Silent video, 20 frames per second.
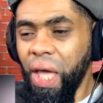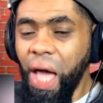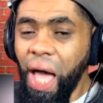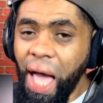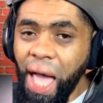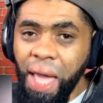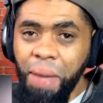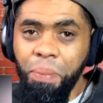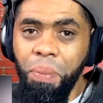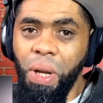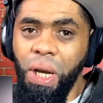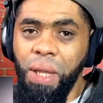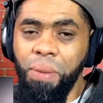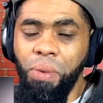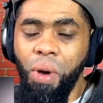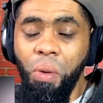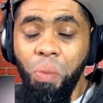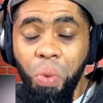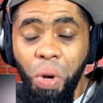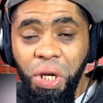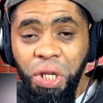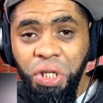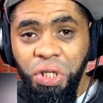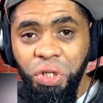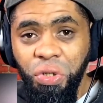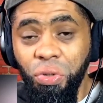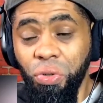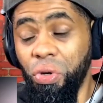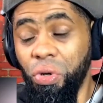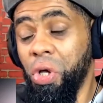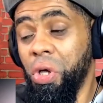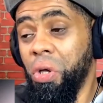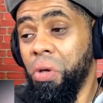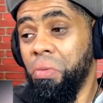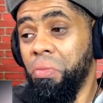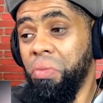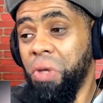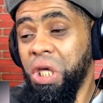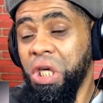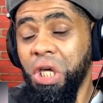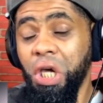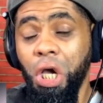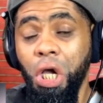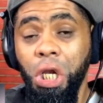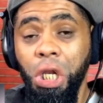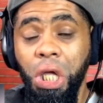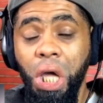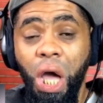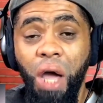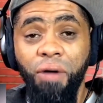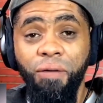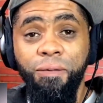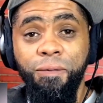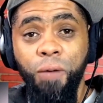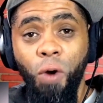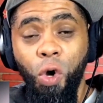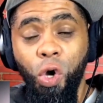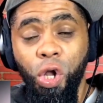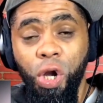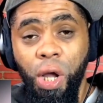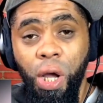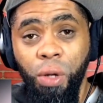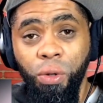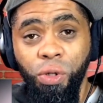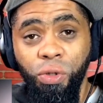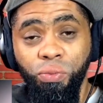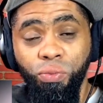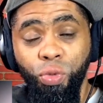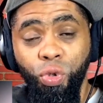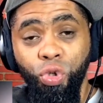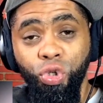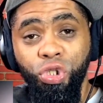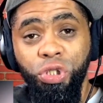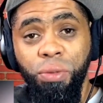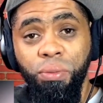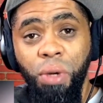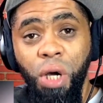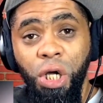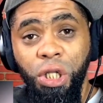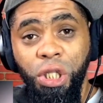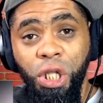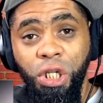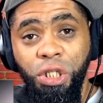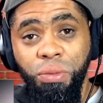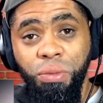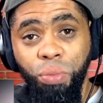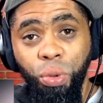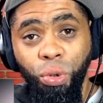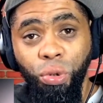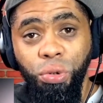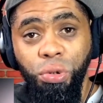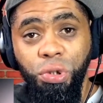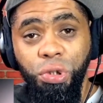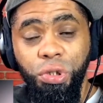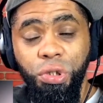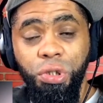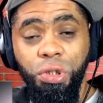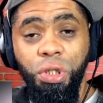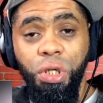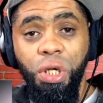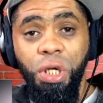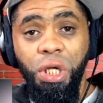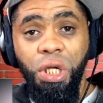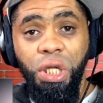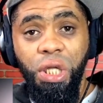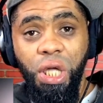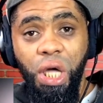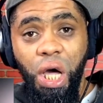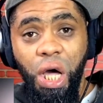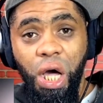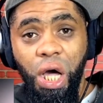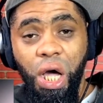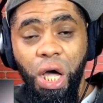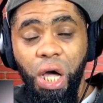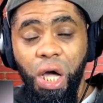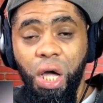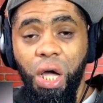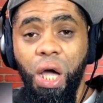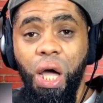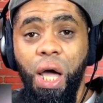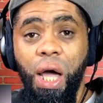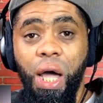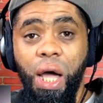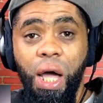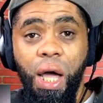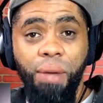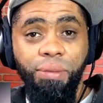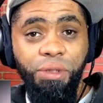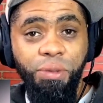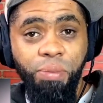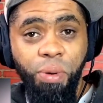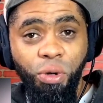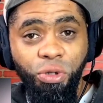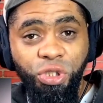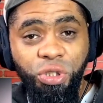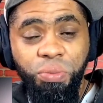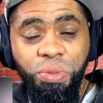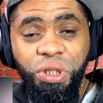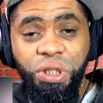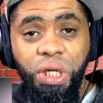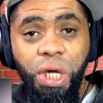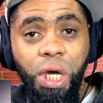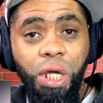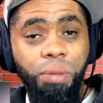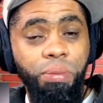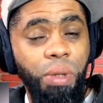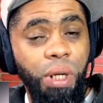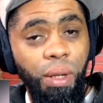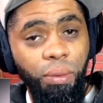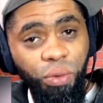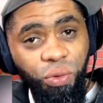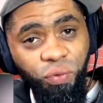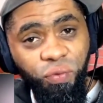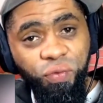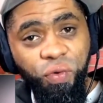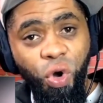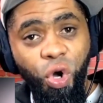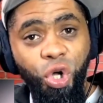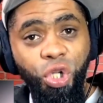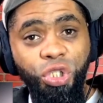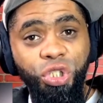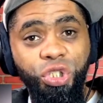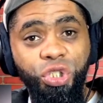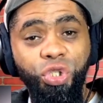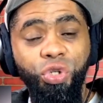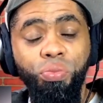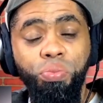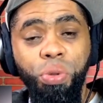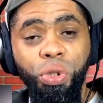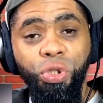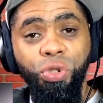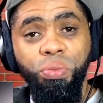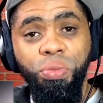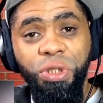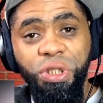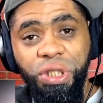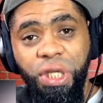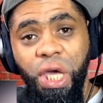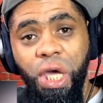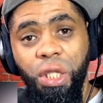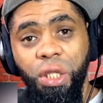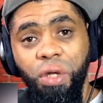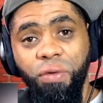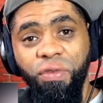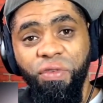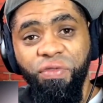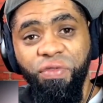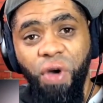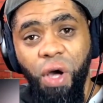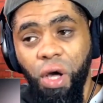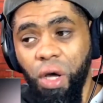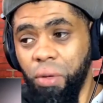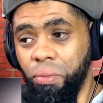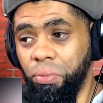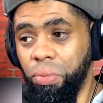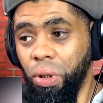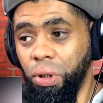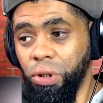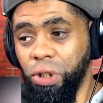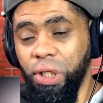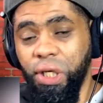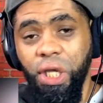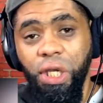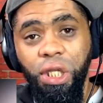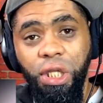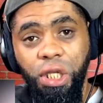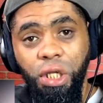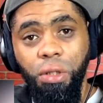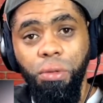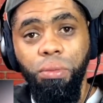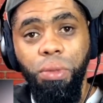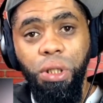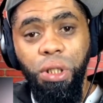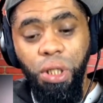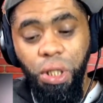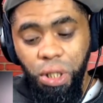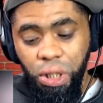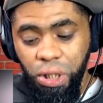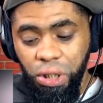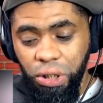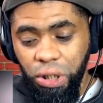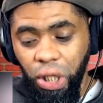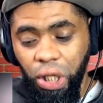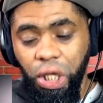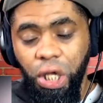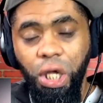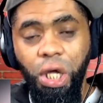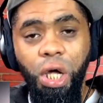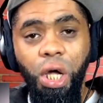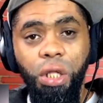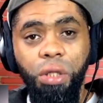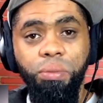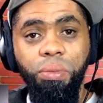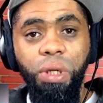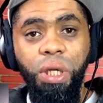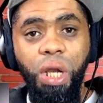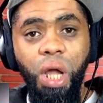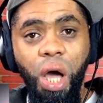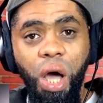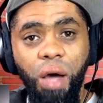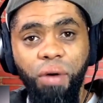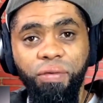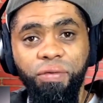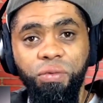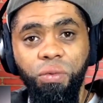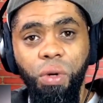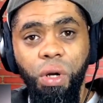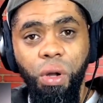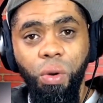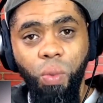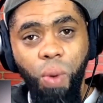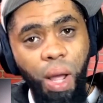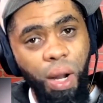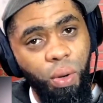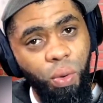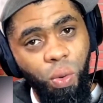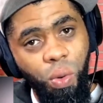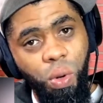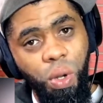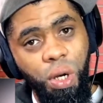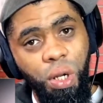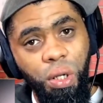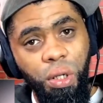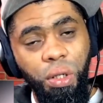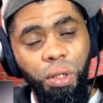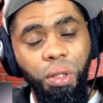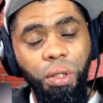Hi, Billy Bob, what do you do? Me, girly, I fuck around with moors and murderous bulls. Yeah, I'm supposed to be scared, but I'm too fucking stupid to be scared of a fucking bull that can kill me. That can cut me in half with a one orang.